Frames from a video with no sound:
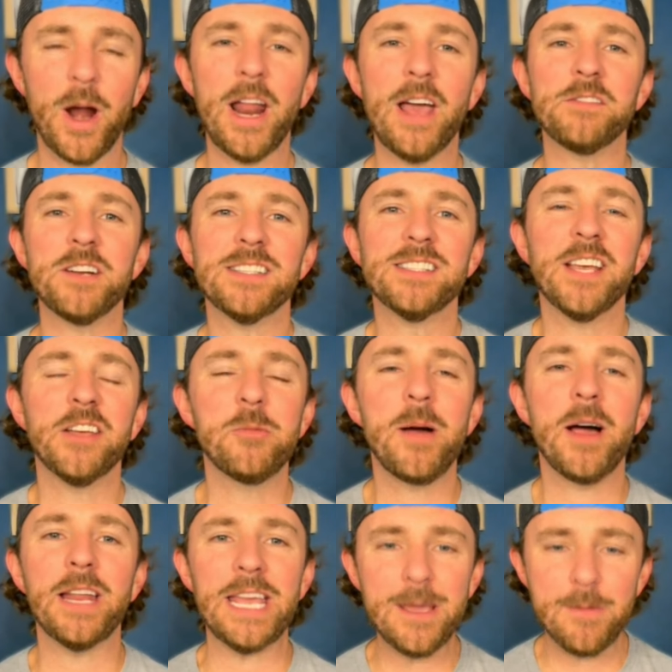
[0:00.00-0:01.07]
after I tell you
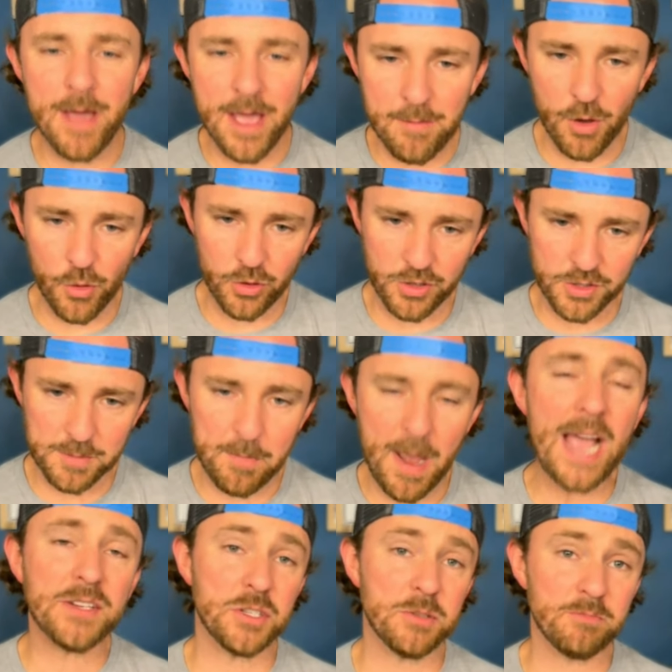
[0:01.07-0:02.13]
about eBay Motors,
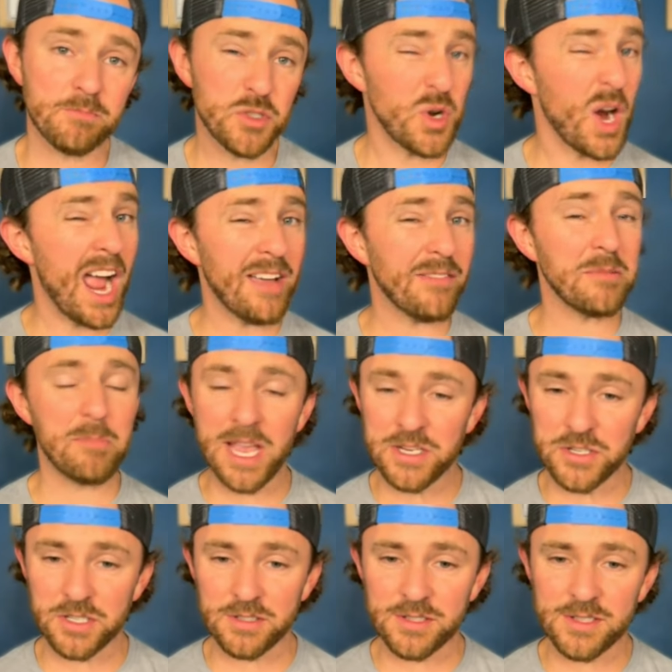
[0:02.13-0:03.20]
passion, drive, and
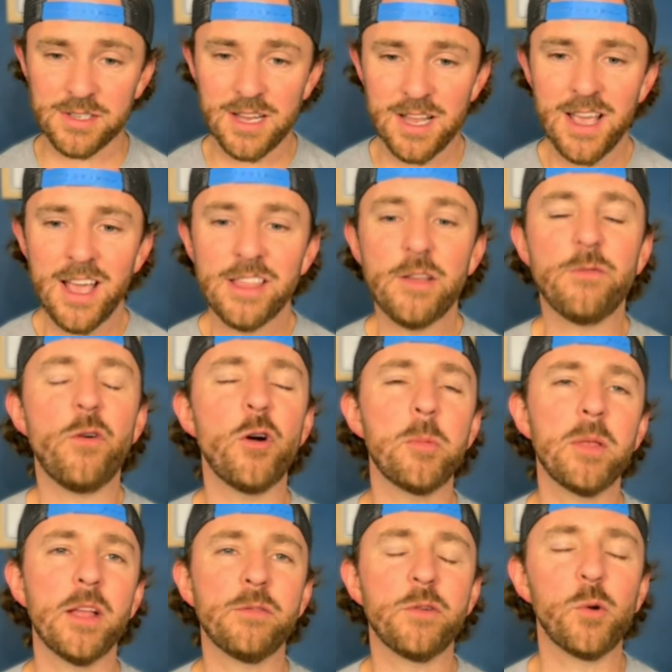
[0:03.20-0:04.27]
patience. The
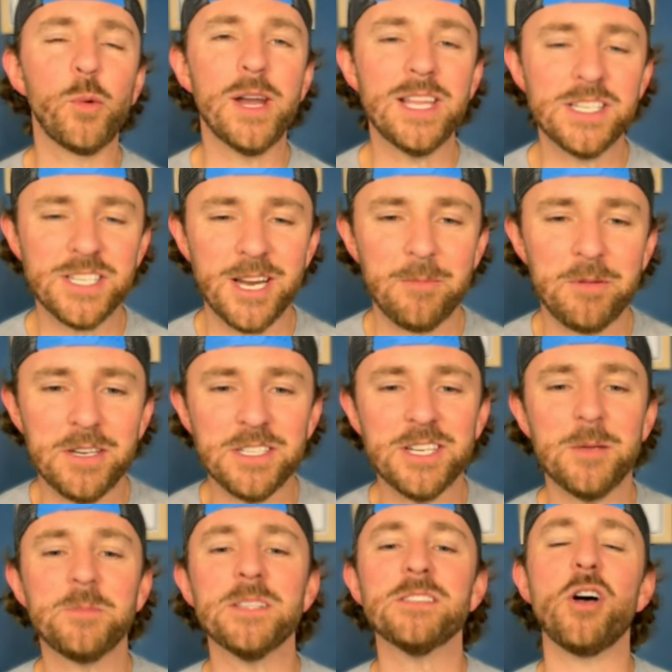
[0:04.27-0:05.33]
formula for winning
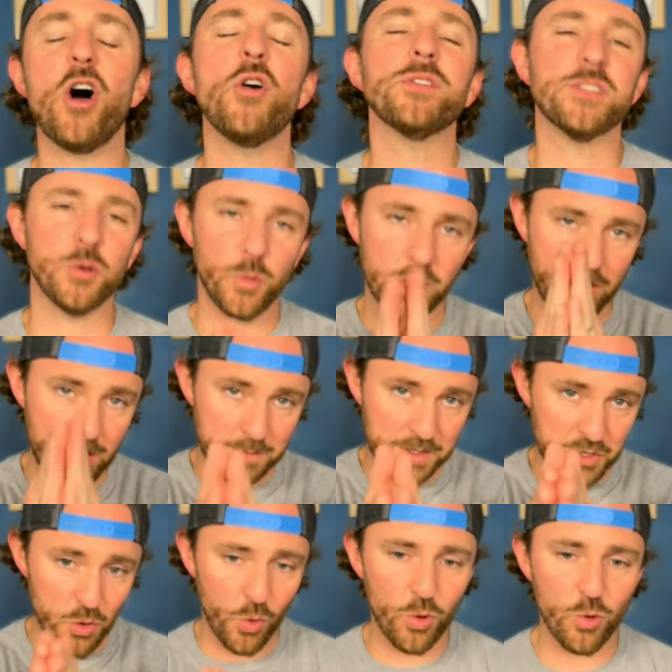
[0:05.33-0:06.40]
championships is also what keeps
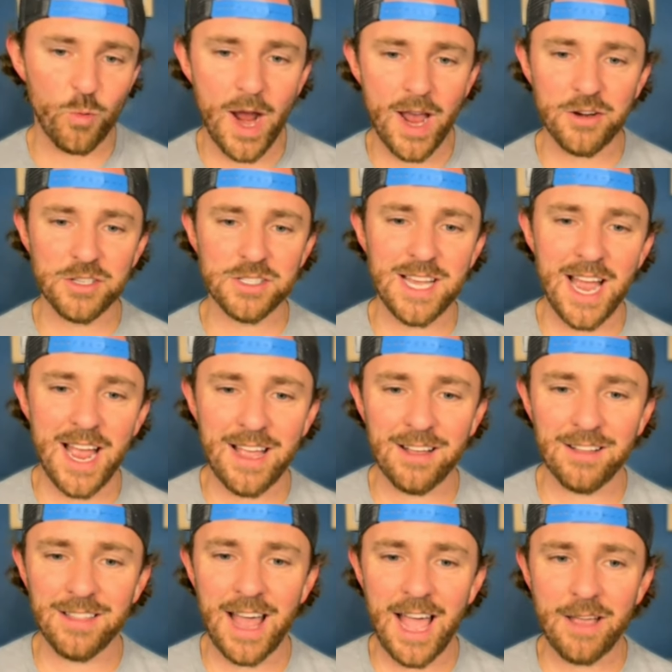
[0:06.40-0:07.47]
your ride or die
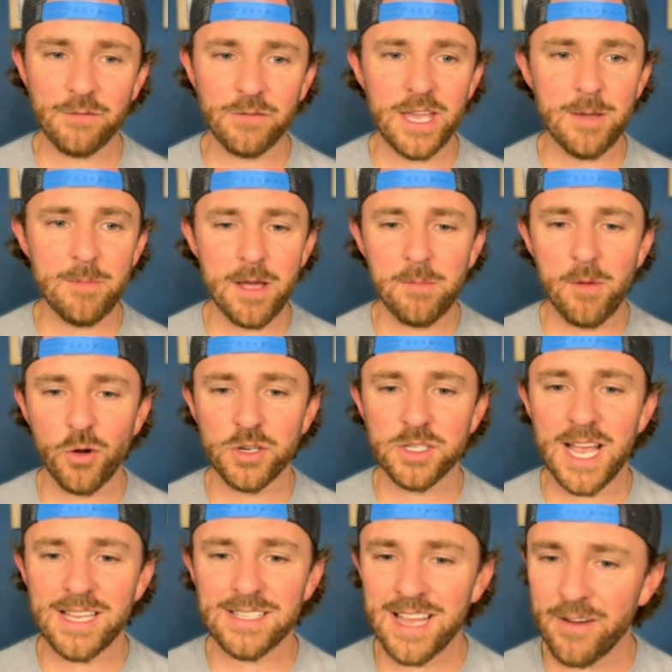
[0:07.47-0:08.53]
alive. eBay Motors
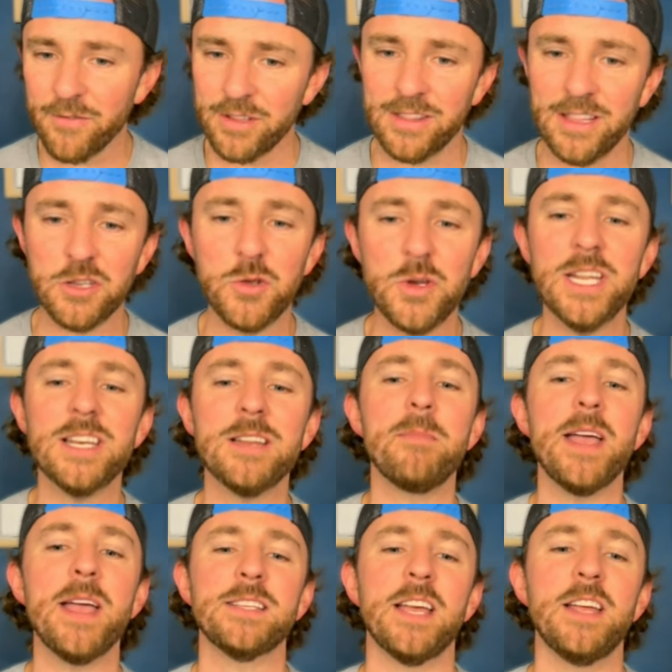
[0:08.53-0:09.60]
has everything you need to
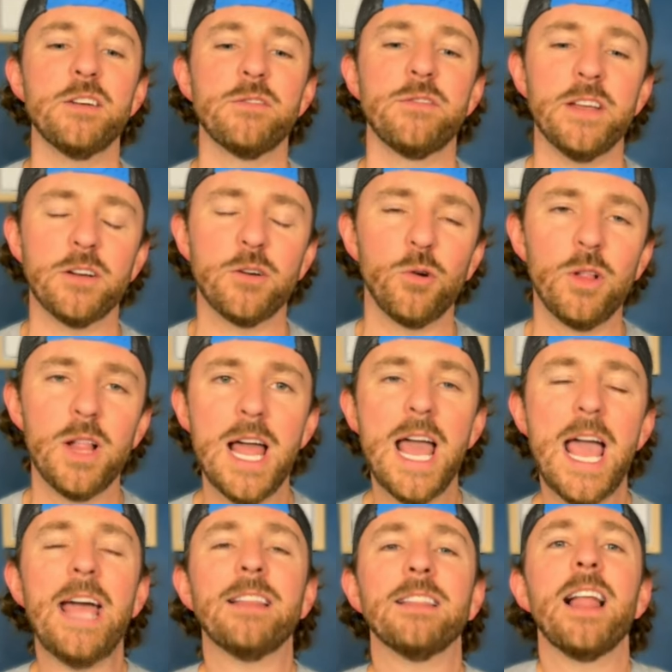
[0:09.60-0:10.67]
maintain your vehicle
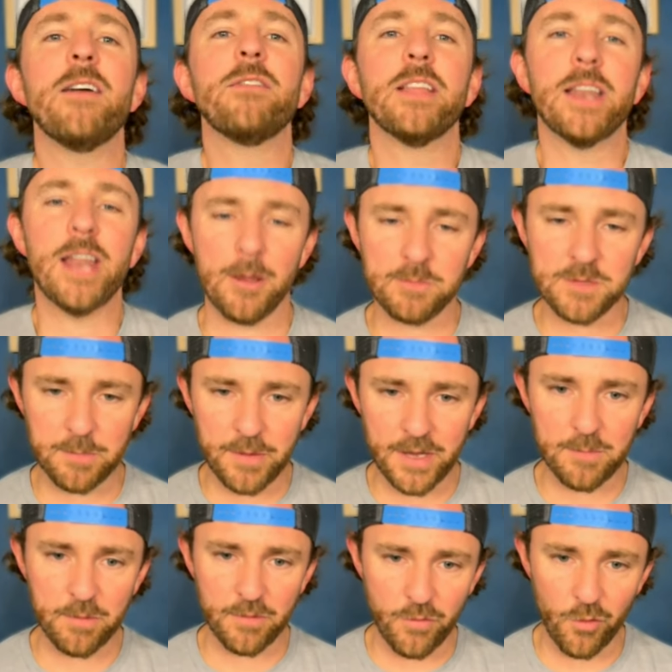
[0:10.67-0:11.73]
and level it up to
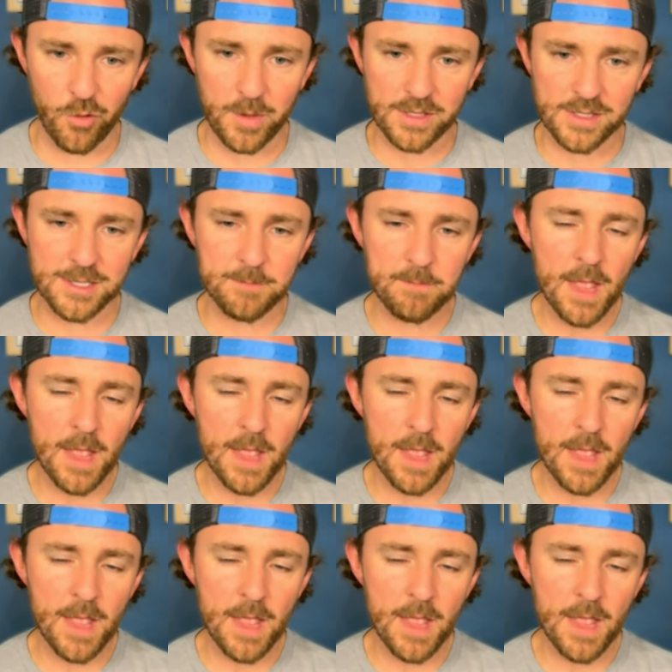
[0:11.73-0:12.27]
peak performance.